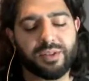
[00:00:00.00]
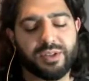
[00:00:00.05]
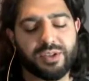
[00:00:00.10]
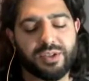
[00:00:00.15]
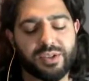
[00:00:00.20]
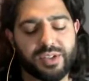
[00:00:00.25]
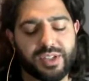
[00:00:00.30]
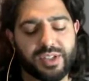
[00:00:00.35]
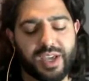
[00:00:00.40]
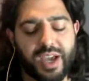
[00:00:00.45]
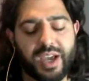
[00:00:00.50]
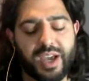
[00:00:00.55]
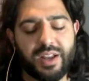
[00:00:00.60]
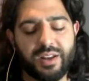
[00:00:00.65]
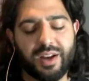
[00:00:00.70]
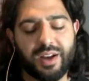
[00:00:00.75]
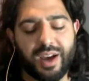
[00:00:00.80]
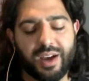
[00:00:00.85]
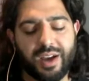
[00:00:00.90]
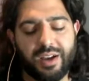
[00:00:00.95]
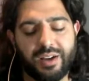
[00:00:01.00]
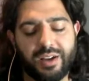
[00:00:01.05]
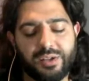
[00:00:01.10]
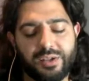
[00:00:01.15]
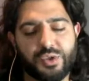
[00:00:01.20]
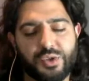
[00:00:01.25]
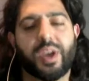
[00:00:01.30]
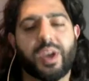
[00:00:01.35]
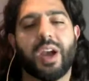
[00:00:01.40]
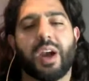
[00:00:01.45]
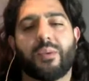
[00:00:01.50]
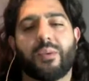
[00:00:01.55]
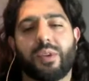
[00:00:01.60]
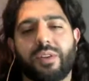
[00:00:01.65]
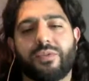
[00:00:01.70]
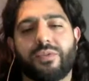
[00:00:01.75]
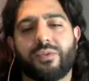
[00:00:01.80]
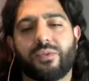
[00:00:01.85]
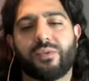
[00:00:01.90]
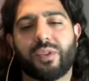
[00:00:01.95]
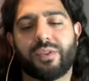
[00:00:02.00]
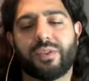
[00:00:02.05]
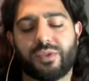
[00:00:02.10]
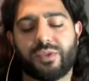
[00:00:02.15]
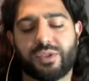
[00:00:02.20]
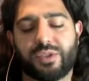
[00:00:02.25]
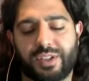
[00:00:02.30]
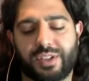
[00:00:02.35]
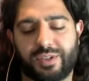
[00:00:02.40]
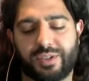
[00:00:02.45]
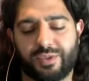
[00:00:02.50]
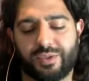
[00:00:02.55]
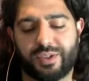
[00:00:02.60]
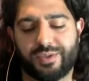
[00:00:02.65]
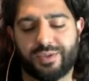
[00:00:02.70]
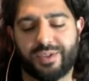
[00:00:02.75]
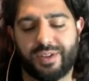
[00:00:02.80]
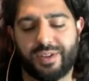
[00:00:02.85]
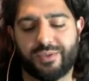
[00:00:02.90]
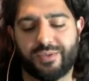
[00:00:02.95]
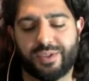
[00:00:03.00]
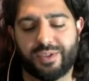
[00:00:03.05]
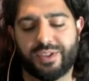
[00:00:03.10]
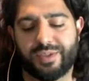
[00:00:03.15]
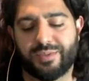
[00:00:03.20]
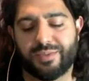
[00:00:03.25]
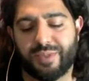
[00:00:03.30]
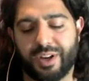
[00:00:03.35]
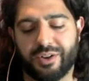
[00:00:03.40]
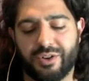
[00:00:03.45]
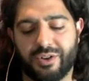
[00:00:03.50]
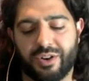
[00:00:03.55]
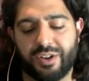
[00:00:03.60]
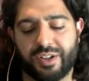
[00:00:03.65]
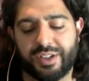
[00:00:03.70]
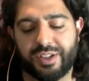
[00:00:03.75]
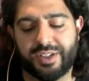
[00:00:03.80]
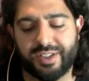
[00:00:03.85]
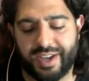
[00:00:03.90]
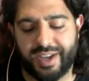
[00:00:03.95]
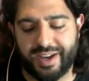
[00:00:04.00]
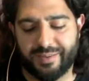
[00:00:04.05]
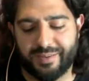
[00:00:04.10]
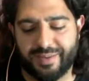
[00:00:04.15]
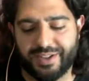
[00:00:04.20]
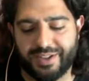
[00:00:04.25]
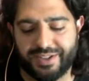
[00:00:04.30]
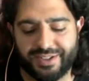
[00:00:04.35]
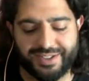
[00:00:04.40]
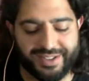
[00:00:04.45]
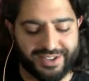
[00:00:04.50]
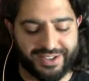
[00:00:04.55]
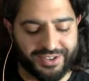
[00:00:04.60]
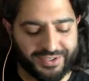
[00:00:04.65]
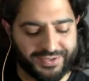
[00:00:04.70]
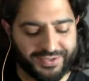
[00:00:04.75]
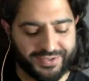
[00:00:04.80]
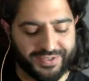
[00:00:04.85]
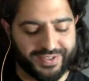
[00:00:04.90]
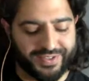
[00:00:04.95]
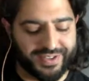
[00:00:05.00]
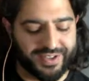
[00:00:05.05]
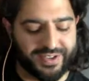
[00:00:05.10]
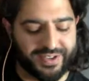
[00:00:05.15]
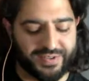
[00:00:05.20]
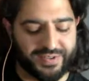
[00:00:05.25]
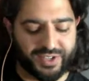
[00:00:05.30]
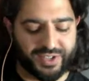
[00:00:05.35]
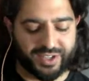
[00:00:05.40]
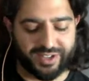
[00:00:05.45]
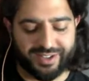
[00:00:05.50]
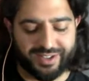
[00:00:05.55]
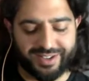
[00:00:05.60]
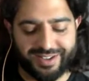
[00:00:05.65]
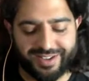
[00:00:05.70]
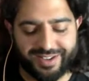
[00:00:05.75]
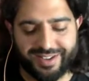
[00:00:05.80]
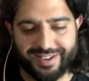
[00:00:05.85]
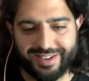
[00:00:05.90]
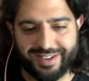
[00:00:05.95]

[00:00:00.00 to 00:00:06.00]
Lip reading: So SAN, Zhuihai, what have you seen? What's some like gnarly SAN business that you've seen?